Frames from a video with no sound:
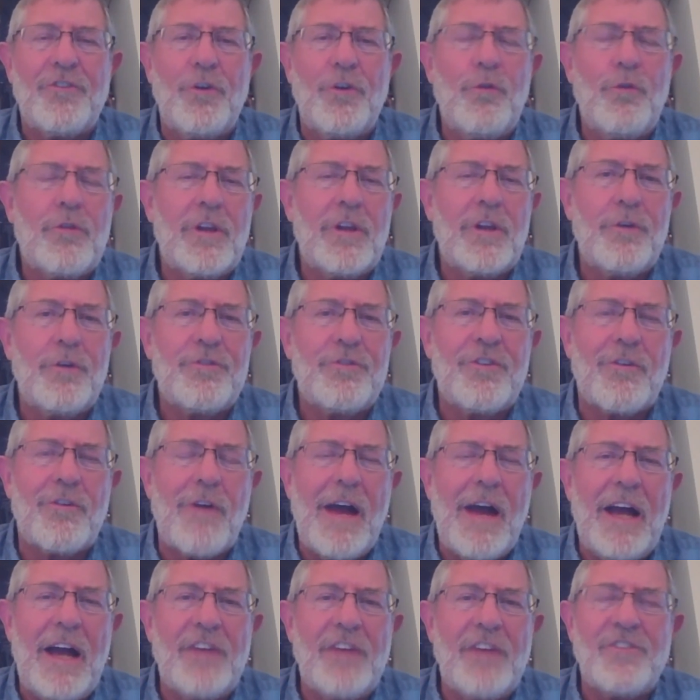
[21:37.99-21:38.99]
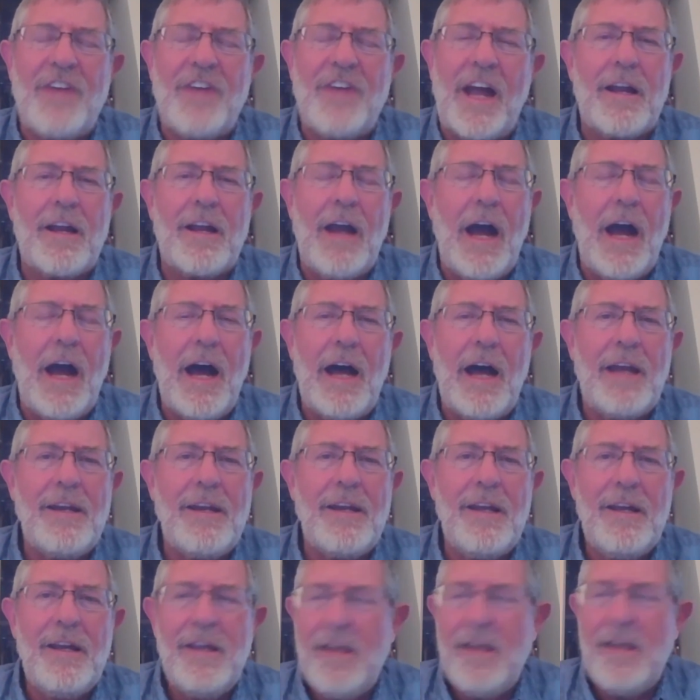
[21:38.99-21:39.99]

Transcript: Who closed their eyes? Not God.